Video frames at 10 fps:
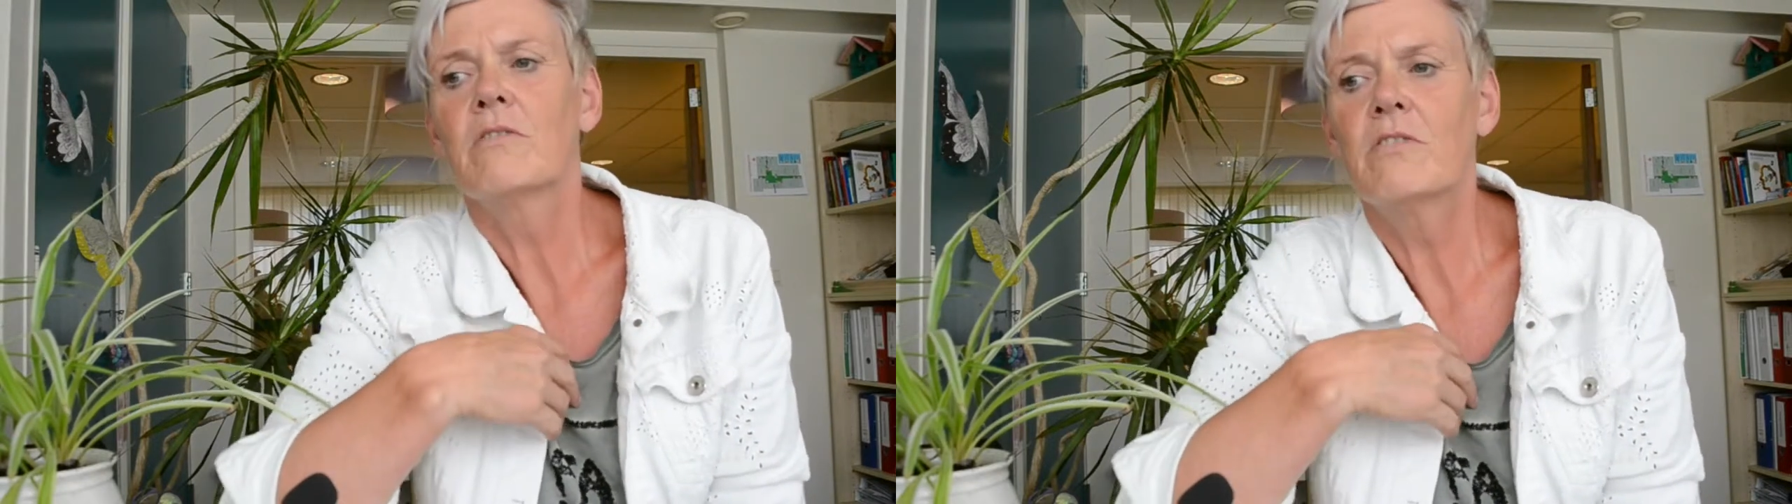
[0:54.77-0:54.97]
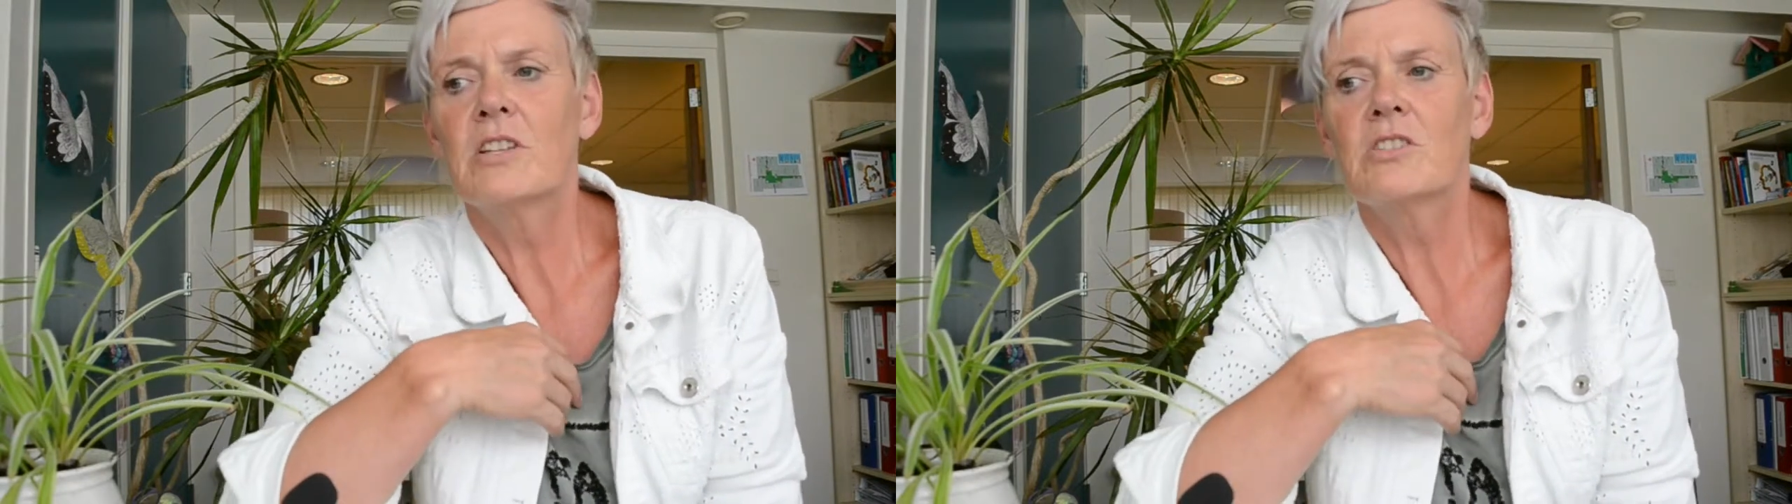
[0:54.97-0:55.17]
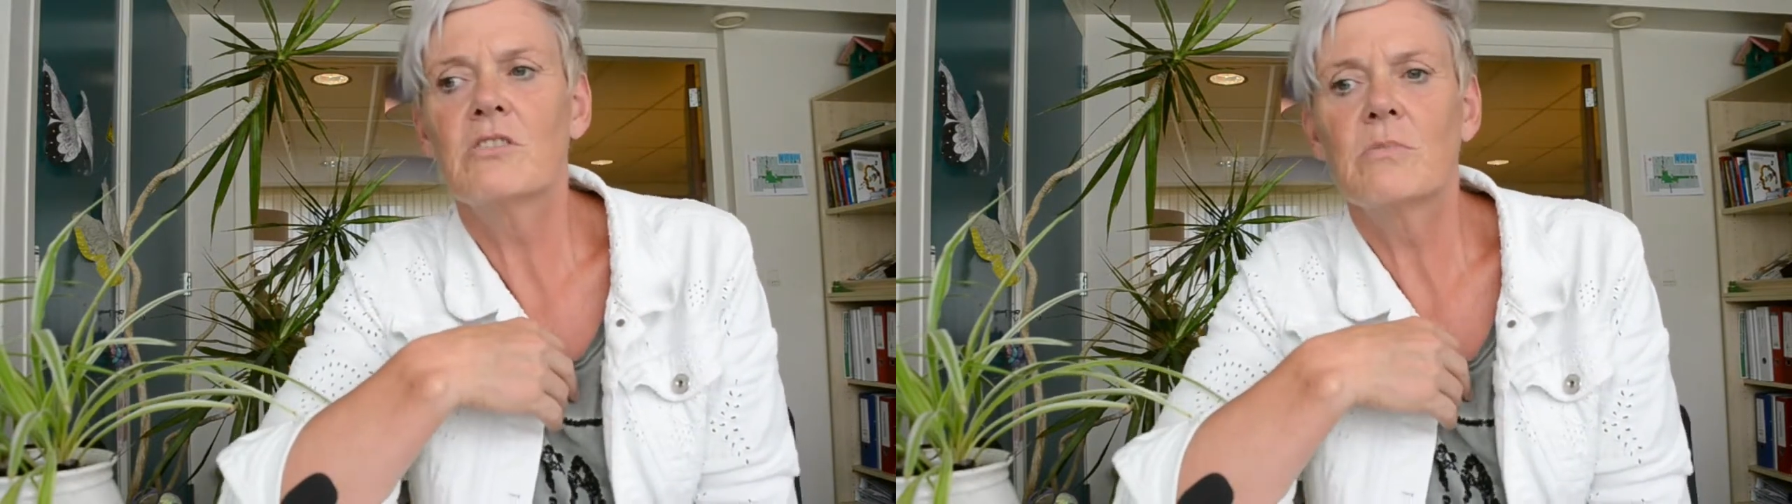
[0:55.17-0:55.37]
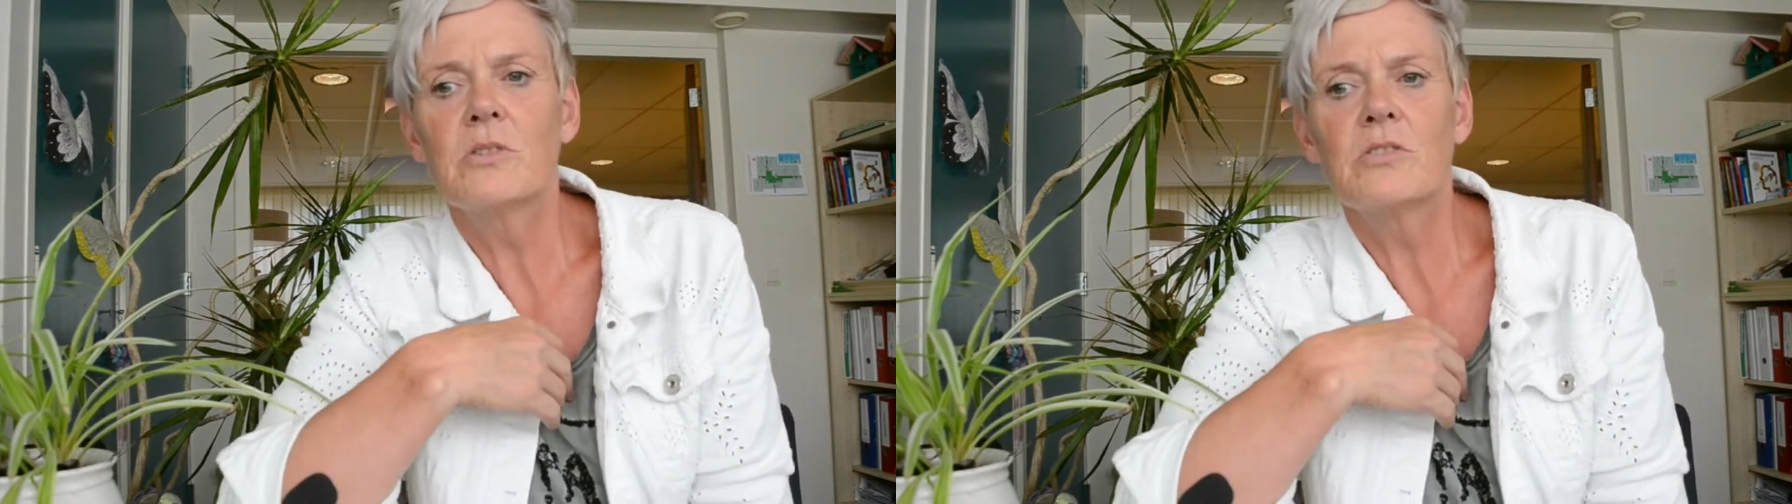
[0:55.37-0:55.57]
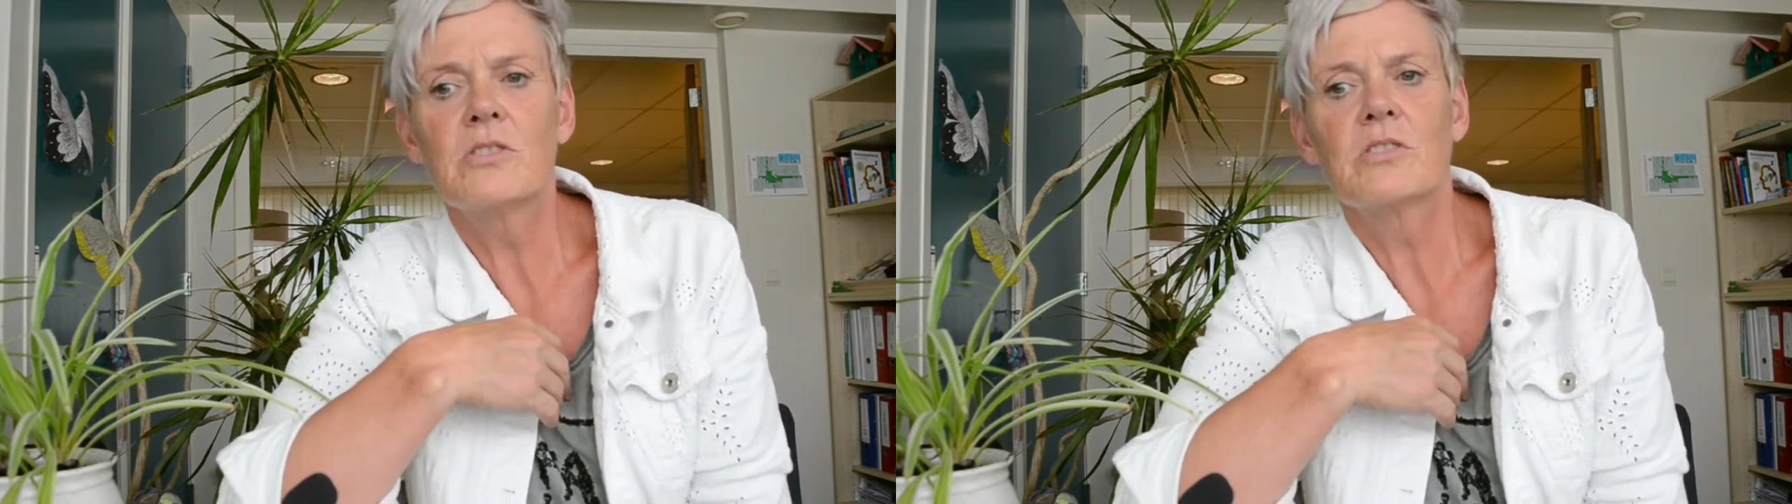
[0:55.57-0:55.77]

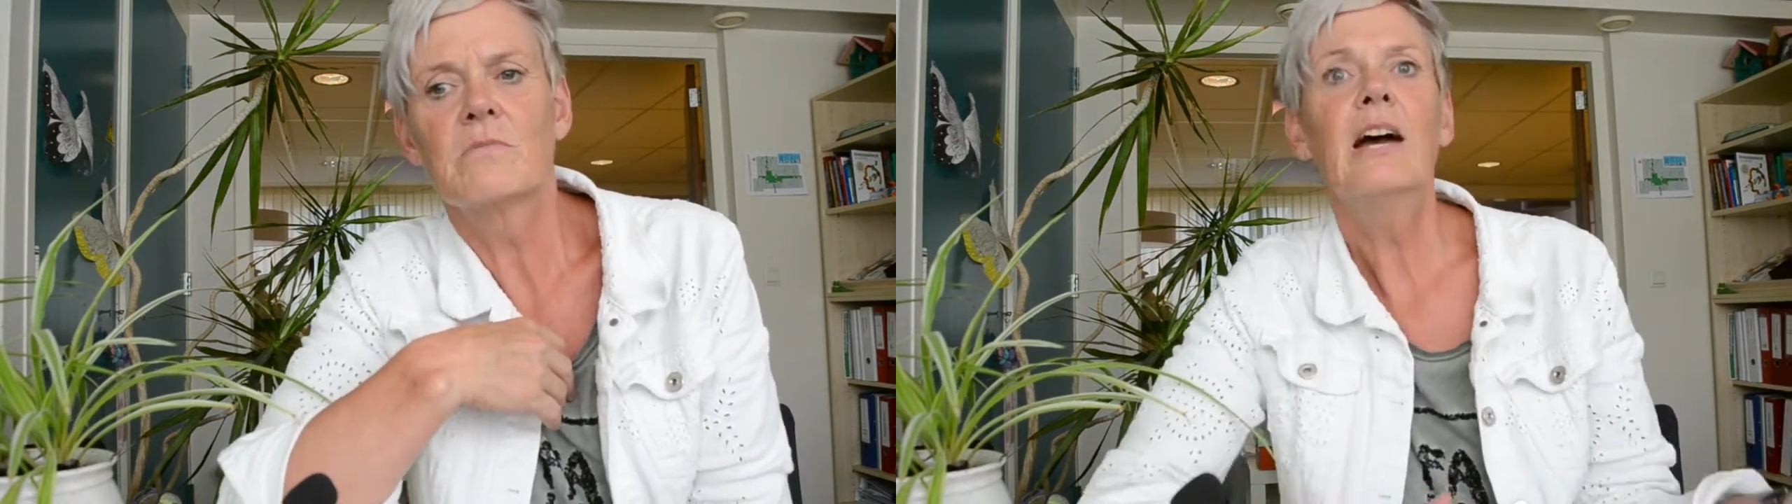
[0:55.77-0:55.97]
vegetables.